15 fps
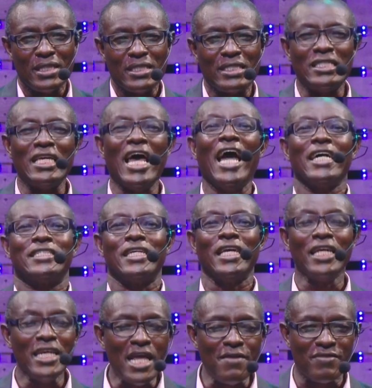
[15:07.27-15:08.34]
Yet
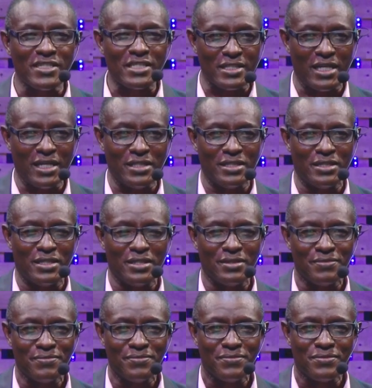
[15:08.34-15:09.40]
he never sinned.
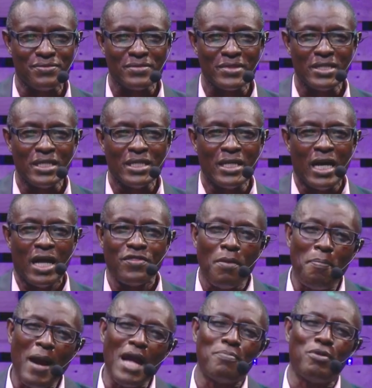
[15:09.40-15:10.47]
And the
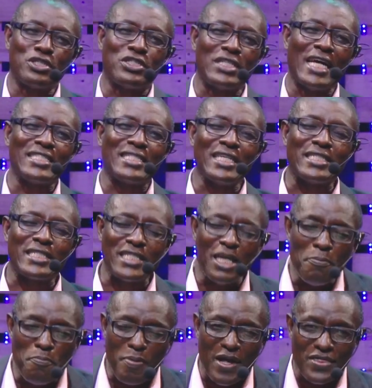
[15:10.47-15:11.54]
Bible says he
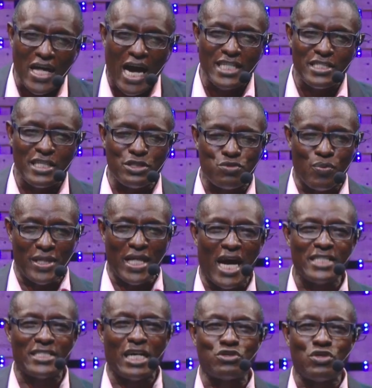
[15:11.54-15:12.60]
sympathizes with
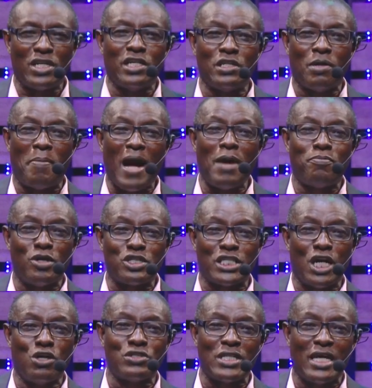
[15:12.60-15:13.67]
us. Actually, the Bible
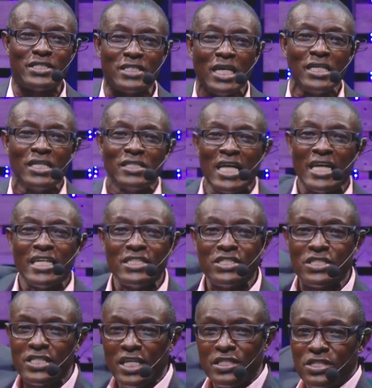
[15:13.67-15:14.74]
tells us that he
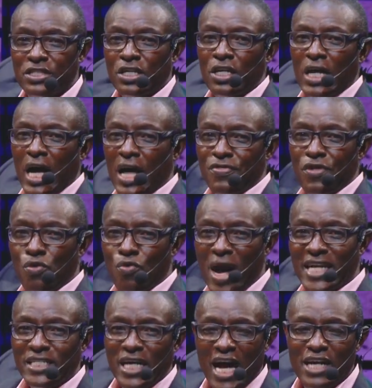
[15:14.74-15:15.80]
sits at the
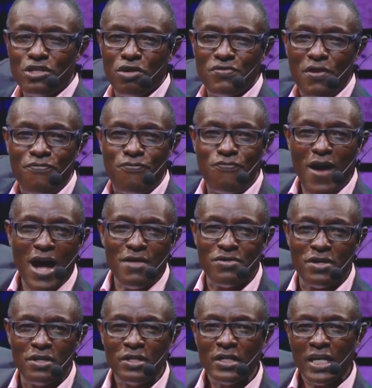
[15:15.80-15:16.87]
right hand of the
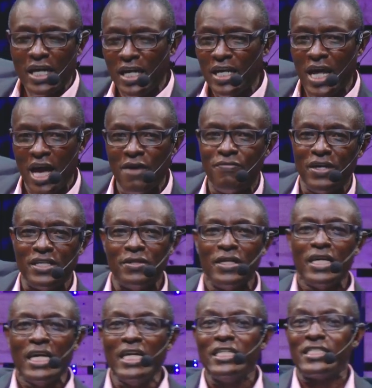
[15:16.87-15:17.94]
Father in heaven,
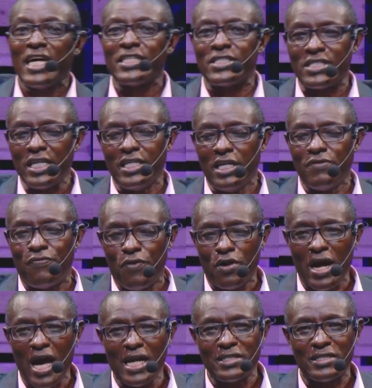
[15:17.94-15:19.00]
interceding for
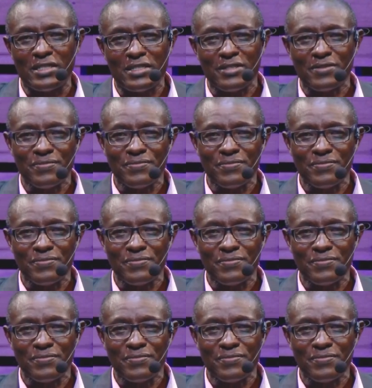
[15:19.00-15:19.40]
us.